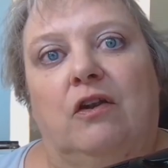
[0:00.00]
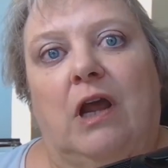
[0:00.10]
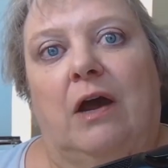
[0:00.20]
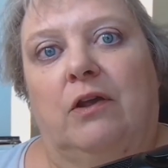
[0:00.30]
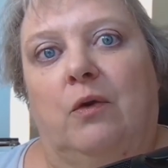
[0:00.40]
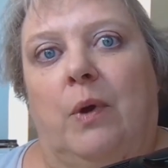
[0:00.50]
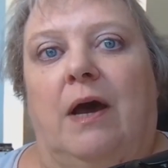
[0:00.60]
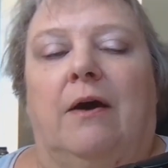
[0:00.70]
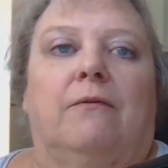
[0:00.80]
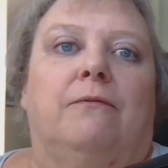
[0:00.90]
Now you
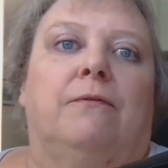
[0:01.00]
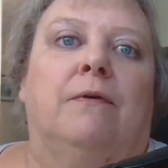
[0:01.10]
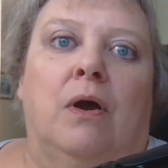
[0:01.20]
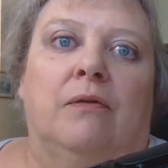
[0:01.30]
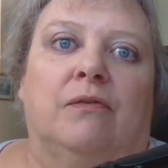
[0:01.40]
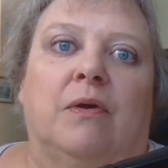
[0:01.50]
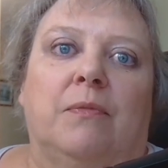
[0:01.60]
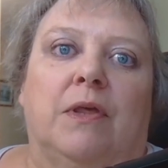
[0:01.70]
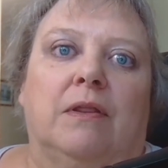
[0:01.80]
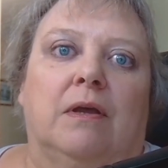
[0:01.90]
have
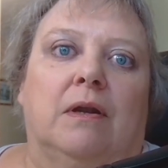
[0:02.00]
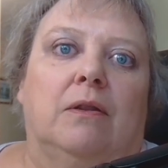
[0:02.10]
something that